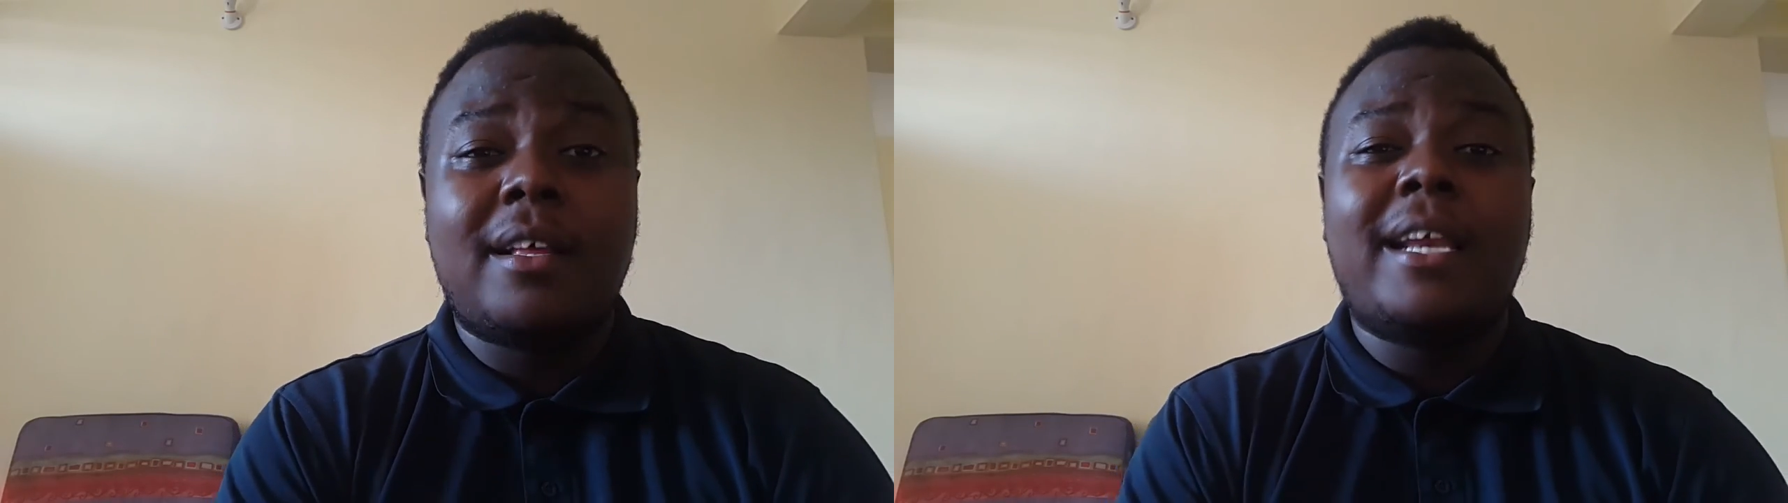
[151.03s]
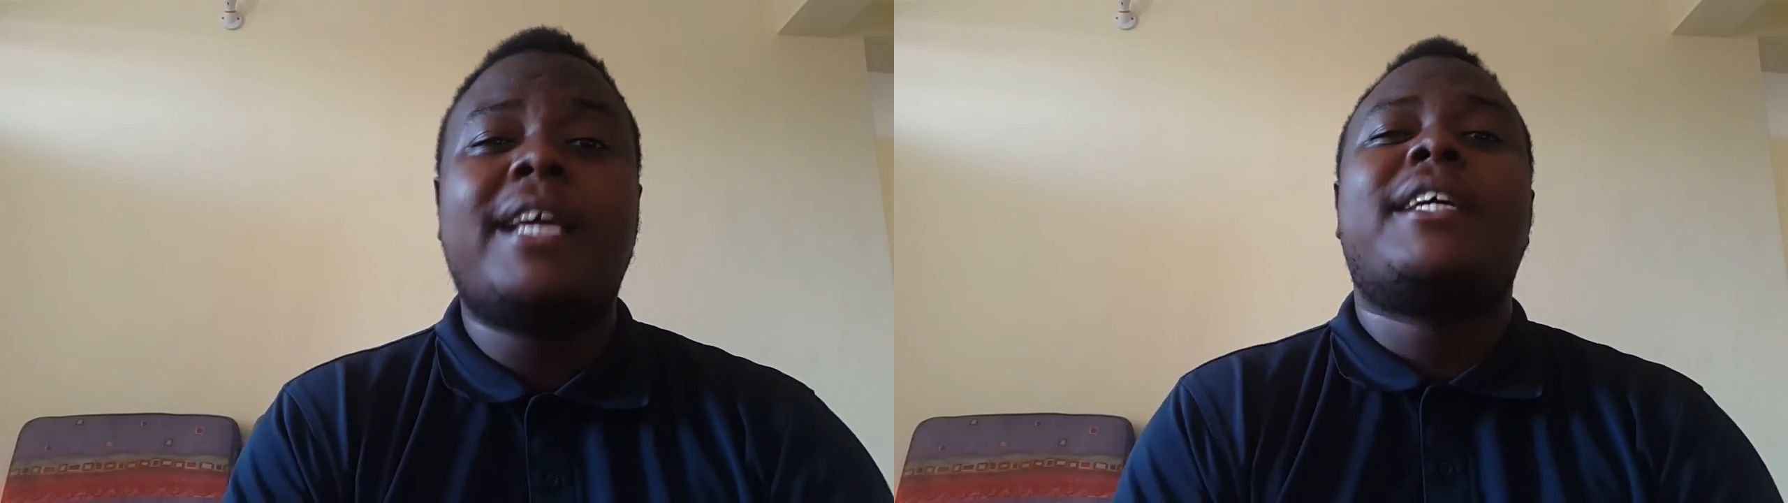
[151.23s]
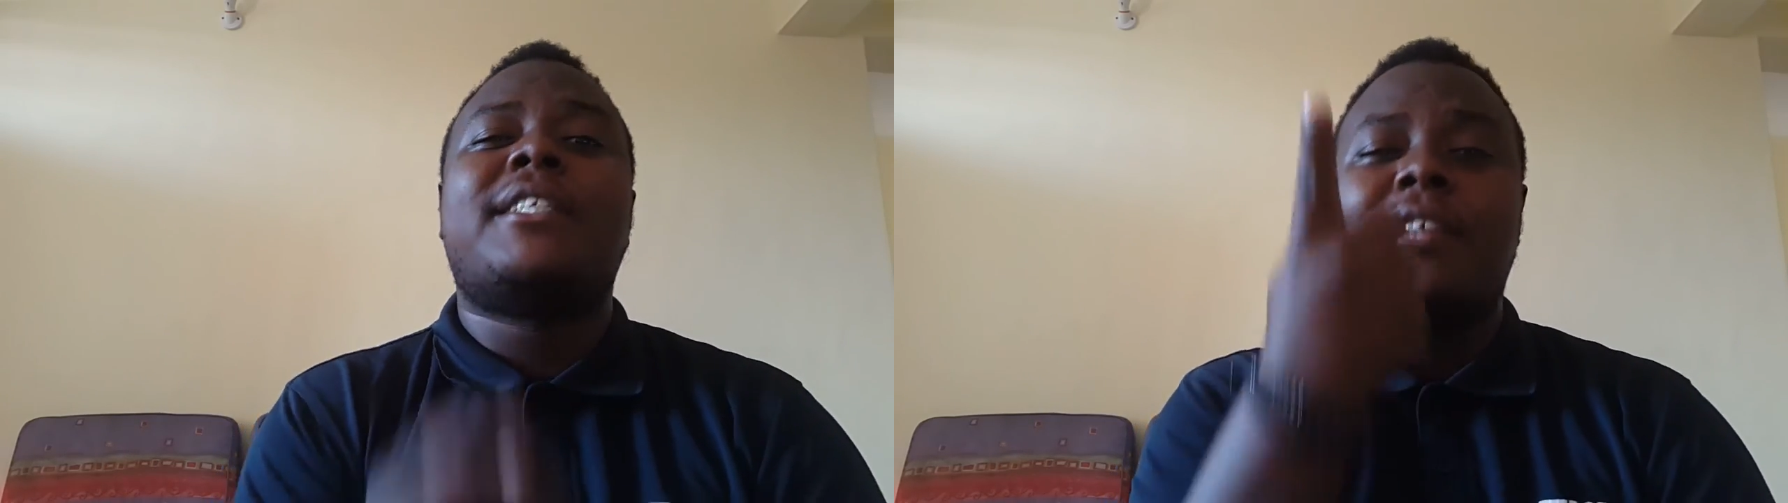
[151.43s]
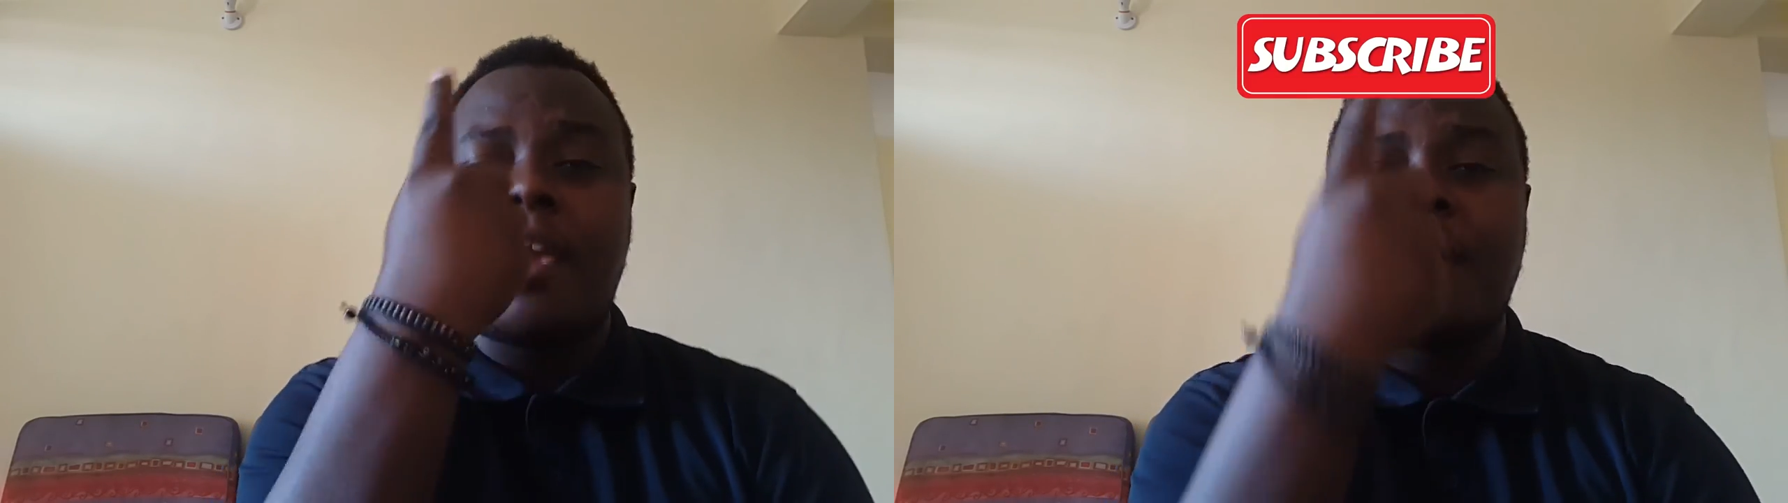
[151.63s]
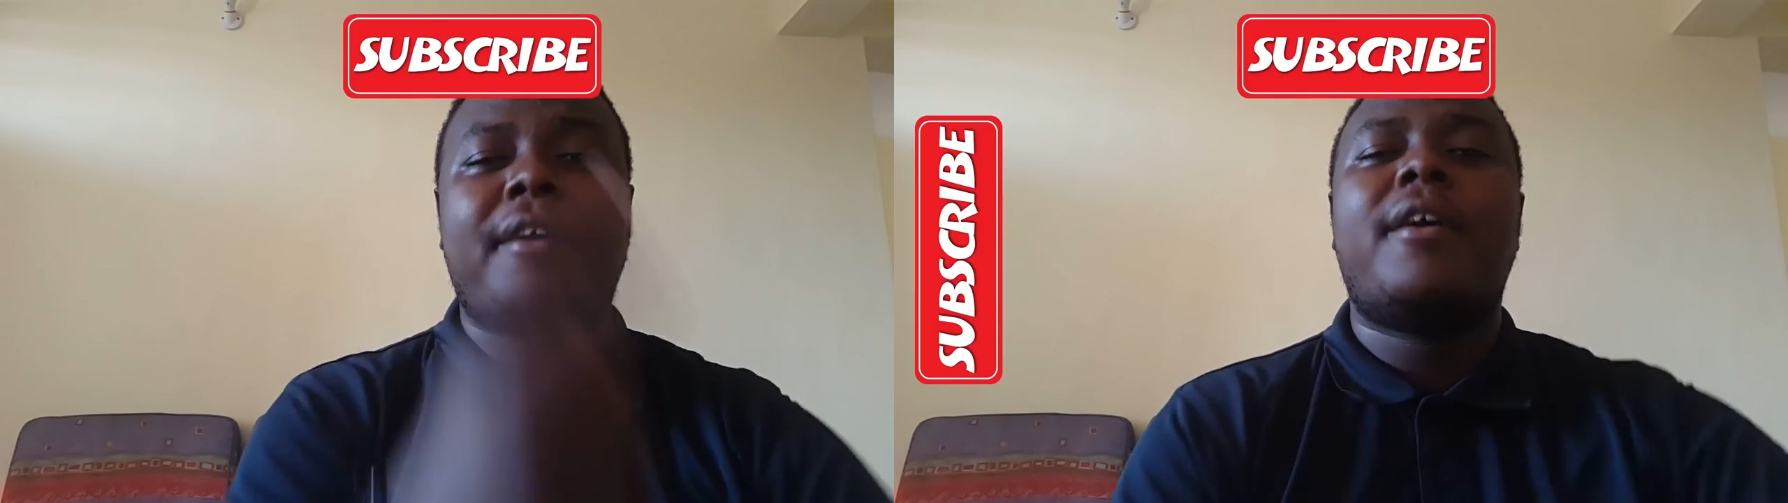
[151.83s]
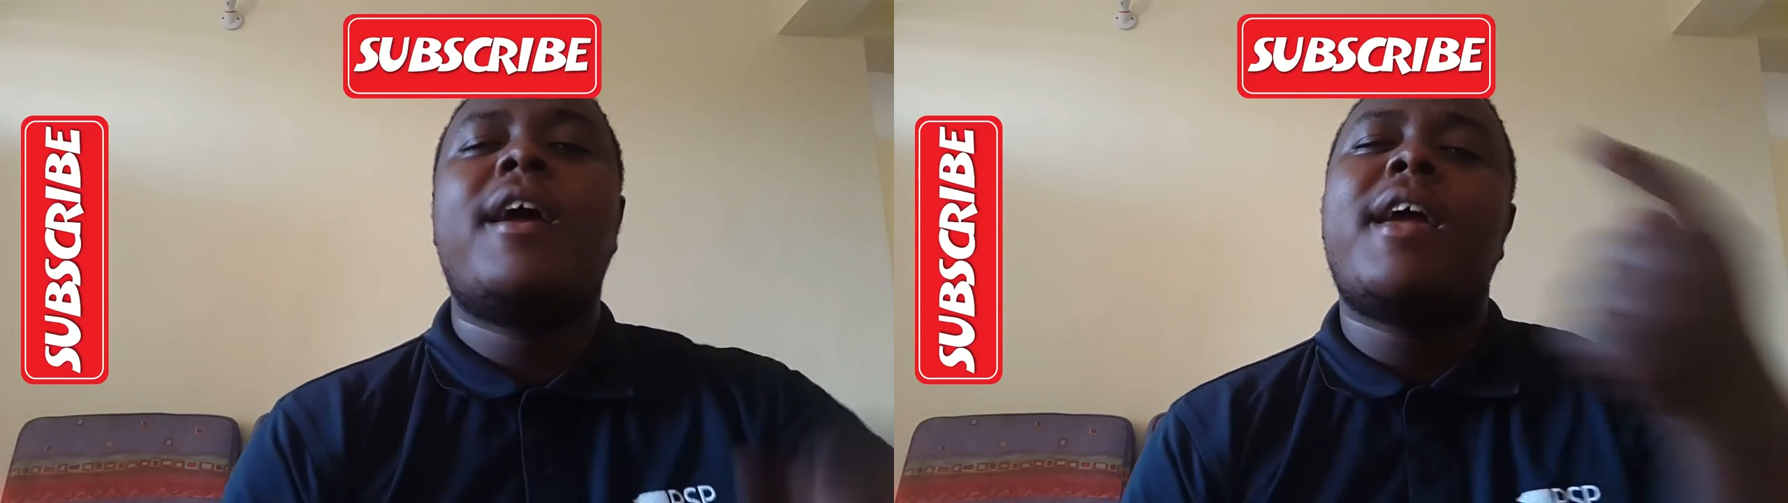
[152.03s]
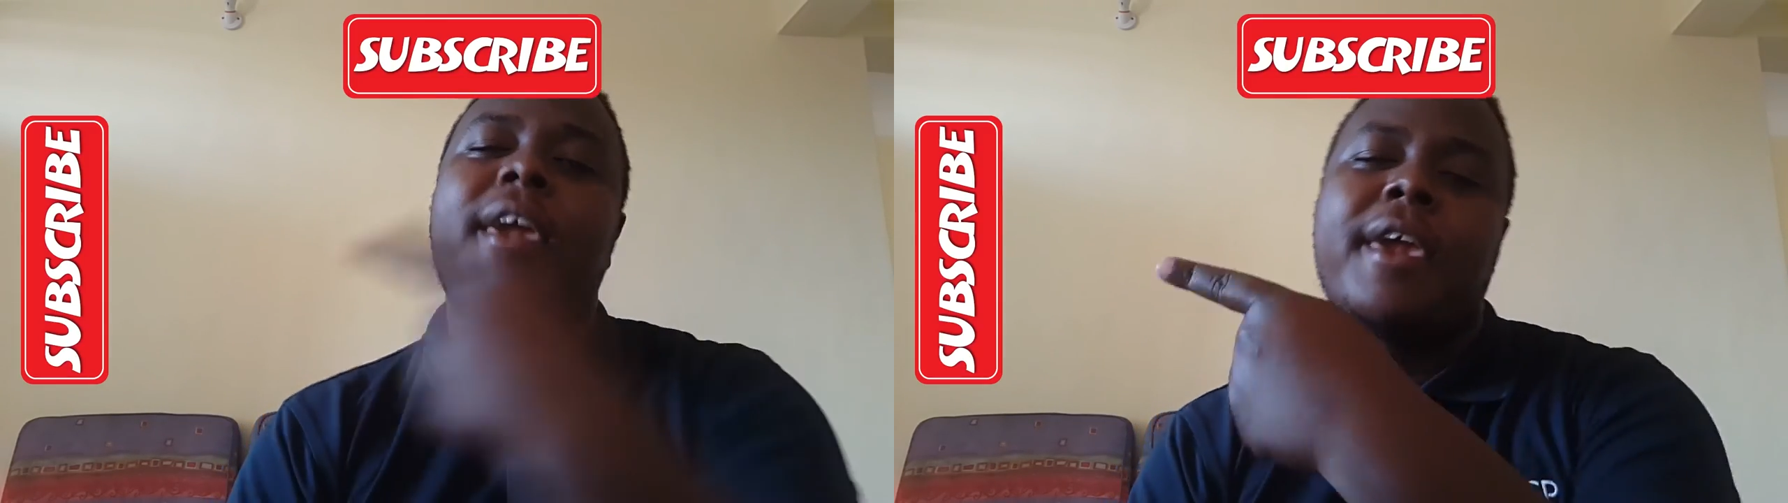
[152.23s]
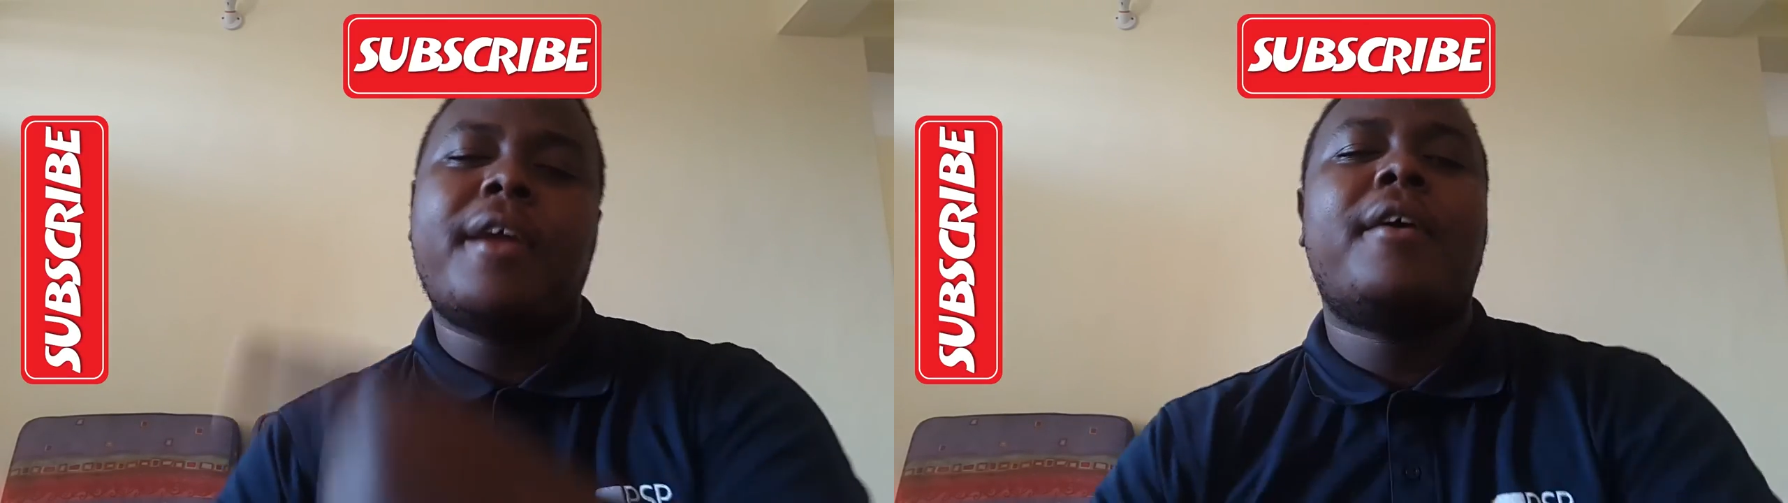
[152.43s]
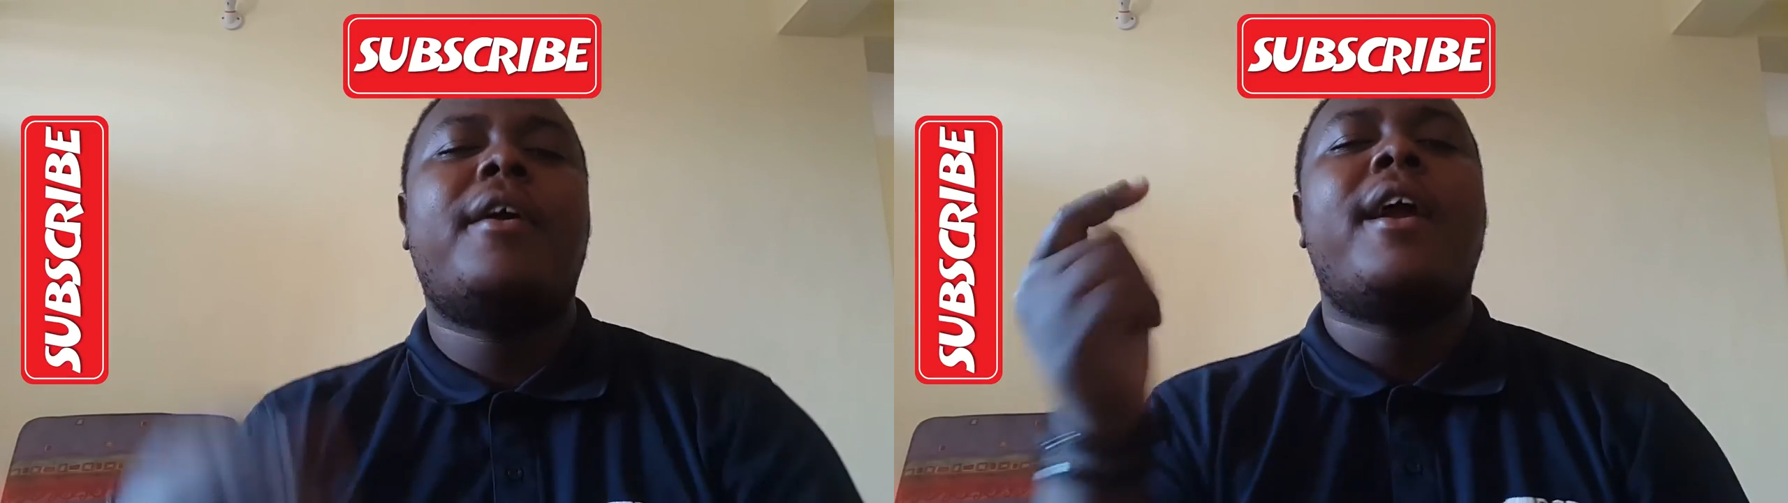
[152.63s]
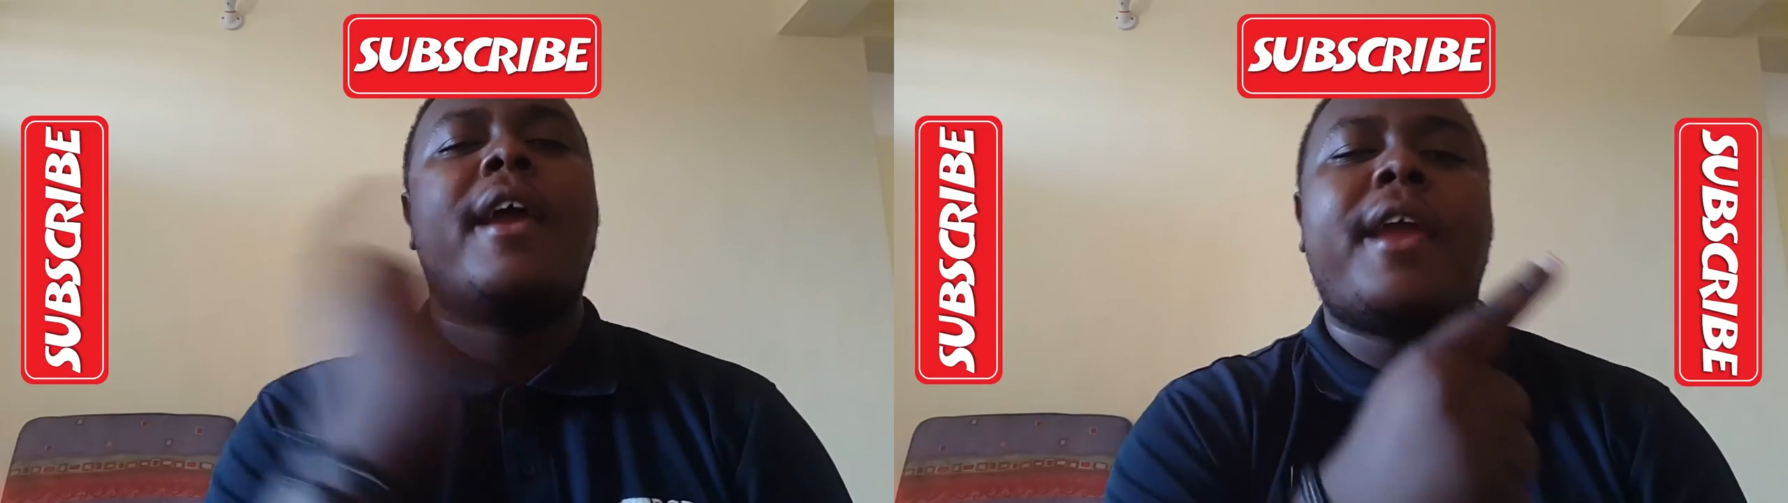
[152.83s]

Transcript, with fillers: The link is here, here,